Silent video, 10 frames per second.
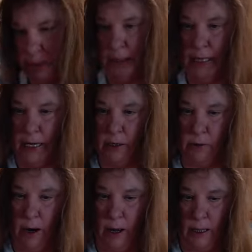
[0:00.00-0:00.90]
later
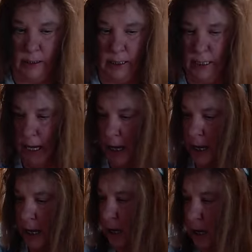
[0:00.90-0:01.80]
on
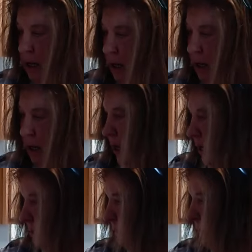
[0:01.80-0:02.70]
today
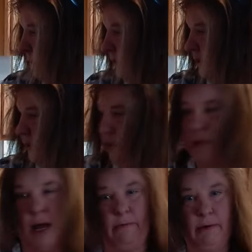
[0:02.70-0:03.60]
because I still
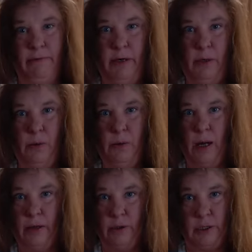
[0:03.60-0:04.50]
have a few
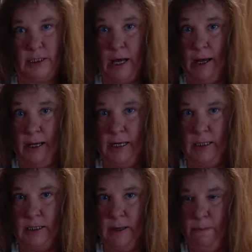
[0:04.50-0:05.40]
other
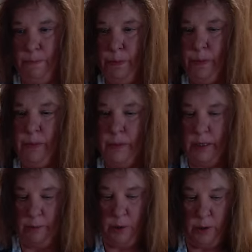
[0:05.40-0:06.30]
sides that
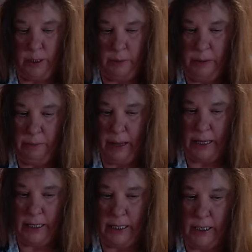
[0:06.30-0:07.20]
I'm going to be
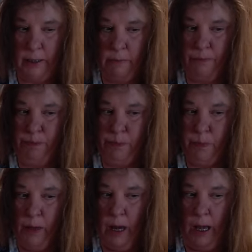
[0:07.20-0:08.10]
making.
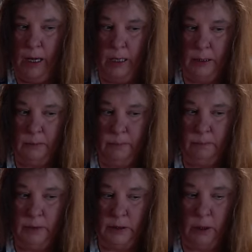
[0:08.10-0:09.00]

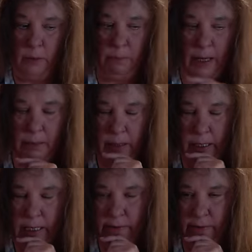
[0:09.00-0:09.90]
So maybe
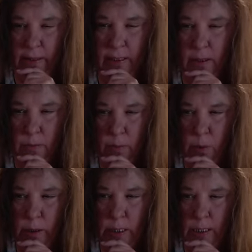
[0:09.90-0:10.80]
even in the
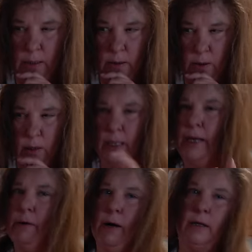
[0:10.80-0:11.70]
morning or
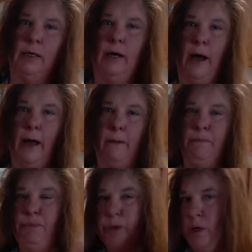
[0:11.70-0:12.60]
later on tonight
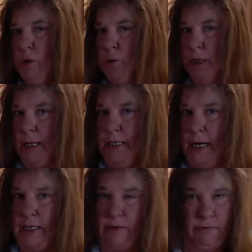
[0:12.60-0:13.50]
when I
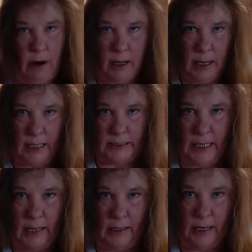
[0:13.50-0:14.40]
take the frog eye
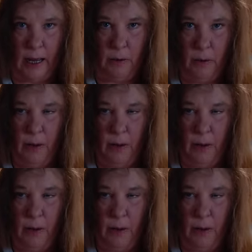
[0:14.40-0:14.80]
salad out,